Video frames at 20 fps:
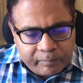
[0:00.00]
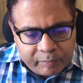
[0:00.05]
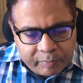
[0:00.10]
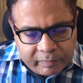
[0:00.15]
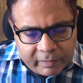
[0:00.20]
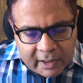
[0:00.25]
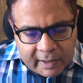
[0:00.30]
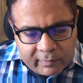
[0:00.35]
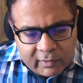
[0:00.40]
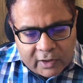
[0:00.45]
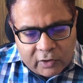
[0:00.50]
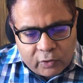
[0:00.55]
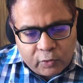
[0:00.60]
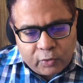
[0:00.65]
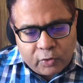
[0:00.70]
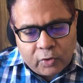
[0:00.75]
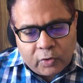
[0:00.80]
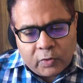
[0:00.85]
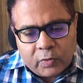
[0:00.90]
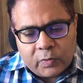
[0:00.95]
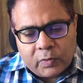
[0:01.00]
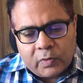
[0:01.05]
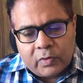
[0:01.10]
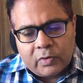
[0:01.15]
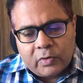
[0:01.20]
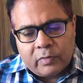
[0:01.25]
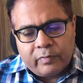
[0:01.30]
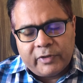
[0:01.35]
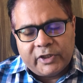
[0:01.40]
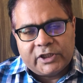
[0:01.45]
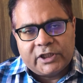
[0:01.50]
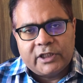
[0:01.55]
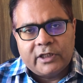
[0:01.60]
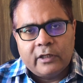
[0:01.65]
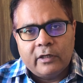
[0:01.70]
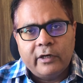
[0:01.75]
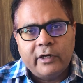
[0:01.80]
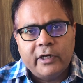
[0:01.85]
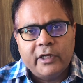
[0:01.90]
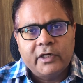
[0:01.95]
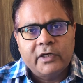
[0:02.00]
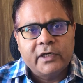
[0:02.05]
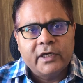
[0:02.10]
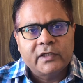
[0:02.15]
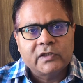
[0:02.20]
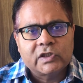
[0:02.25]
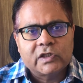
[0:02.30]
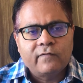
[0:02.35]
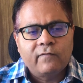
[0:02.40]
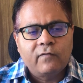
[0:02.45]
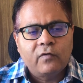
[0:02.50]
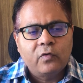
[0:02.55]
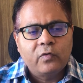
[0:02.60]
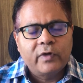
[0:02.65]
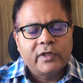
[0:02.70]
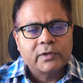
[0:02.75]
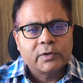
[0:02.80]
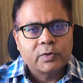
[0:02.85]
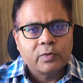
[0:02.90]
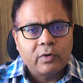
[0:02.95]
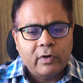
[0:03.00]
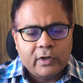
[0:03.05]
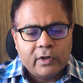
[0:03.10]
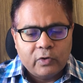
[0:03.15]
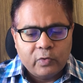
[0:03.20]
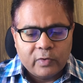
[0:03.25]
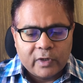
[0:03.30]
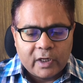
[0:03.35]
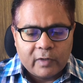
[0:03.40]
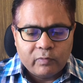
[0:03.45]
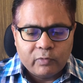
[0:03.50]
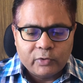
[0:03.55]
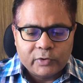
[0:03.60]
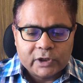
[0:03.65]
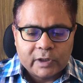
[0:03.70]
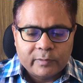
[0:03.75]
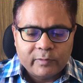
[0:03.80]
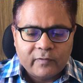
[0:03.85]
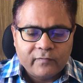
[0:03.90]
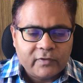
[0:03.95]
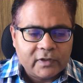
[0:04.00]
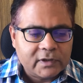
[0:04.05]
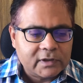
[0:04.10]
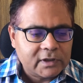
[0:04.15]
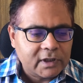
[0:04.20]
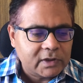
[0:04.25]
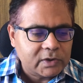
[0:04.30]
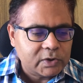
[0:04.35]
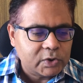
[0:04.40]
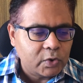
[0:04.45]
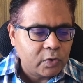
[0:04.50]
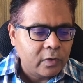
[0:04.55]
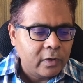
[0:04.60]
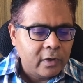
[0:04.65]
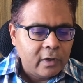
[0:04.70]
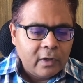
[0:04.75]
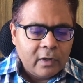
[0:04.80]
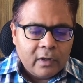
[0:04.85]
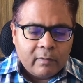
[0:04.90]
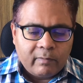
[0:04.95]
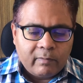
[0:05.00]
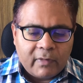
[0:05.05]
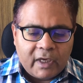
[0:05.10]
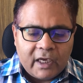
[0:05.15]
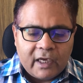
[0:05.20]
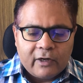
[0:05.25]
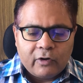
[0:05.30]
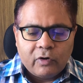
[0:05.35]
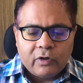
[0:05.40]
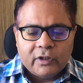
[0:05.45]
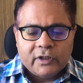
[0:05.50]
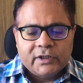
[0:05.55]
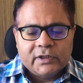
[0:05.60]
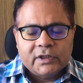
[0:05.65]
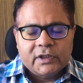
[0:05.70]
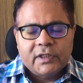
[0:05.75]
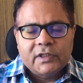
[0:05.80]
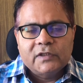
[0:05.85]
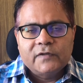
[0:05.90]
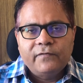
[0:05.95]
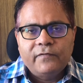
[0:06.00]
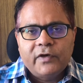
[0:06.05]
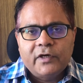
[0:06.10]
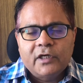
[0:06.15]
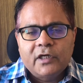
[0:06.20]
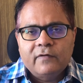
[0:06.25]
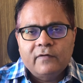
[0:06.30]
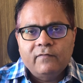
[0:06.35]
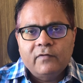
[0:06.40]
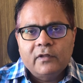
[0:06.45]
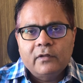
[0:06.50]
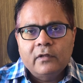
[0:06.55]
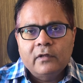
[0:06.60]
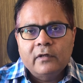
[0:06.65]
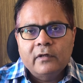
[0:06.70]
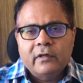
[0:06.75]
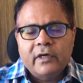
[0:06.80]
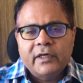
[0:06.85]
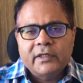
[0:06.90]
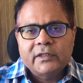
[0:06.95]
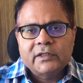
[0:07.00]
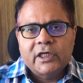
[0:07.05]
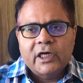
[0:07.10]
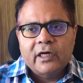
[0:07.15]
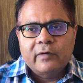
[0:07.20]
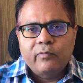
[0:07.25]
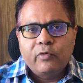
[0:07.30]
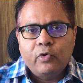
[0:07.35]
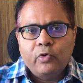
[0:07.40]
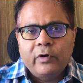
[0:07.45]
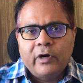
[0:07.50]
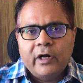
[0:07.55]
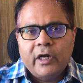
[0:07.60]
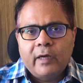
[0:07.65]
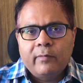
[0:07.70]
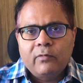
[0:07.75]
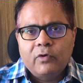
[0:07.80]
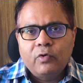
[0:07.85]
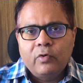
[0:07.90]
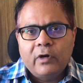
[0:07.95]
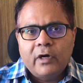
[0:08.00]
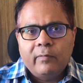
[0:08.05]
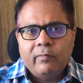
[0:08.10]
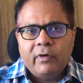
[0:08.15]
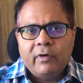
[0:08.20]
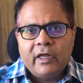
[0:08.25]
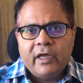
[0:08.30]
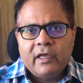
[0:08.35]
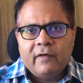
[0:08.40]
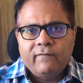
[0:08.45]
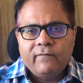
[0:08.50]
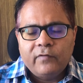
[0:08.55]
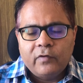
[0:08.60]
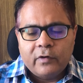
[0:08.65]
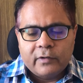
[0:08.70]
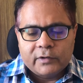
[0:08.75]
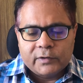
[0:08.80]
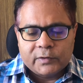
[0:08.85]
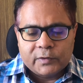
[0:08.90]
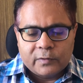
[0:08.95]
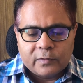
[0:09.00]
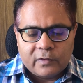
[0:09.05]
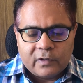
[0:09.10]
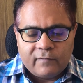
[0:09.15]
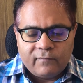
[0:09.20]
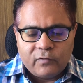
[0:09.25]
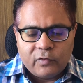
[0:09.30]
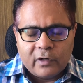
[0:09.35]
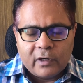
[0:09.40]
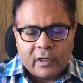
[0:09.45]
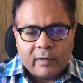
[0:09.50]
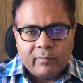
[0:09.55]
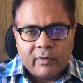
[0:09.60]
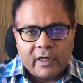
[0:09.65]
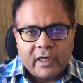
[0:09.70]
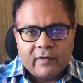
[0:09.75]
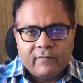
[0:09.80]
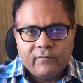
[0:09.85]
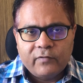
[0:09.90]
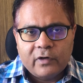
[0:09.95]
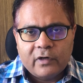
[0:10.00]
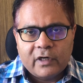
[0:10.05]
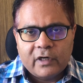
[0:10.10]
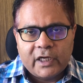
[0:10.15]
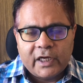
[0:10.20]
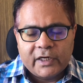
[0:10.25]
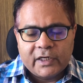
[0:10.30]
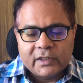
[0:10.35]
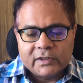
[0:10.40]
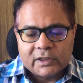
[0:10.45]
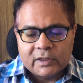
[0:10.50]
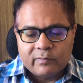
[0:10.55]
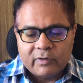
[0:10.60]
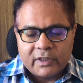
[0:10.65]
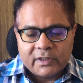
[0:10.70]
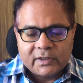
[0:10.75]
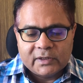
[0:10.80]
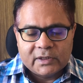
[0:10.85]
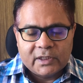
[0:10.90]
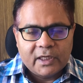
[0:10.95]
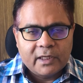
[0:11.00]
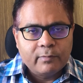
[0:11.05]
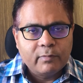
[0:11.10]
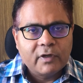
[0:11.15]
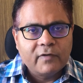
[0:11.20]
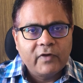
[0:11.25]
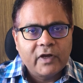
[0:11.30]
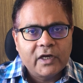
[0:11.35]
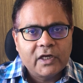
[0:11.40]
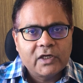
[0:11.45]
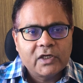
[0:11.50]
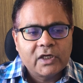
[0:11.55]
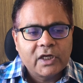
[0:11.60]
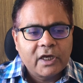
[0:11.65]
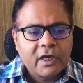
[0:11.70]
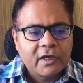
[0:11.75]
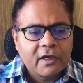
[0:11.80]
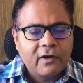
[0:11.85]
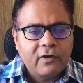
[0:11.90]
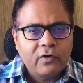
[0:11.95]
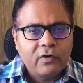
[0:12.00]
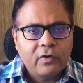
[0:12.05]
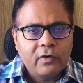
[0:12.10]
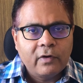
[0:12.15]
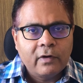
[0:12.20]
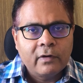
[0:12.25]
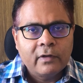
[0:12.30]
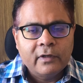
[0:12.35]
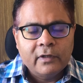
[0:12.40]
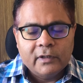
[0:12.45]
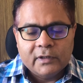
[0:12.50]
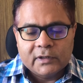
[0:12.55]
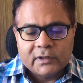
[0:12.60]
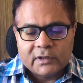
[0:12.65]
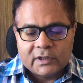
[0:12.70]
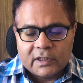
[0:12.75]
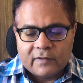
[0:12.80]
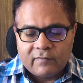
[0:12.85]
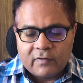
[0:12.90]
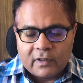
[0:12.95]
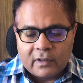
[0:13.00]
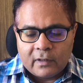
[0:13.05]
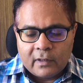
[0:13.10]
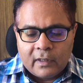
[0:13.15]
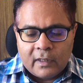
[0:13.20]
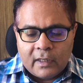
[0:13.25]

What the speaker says: maybe you know machine learning, TensorFlow and so on, you can put some of these things. So make all these things fit in with the exact program you are applying for. So if you are applying for tech disciplines, then be very tech in your CV.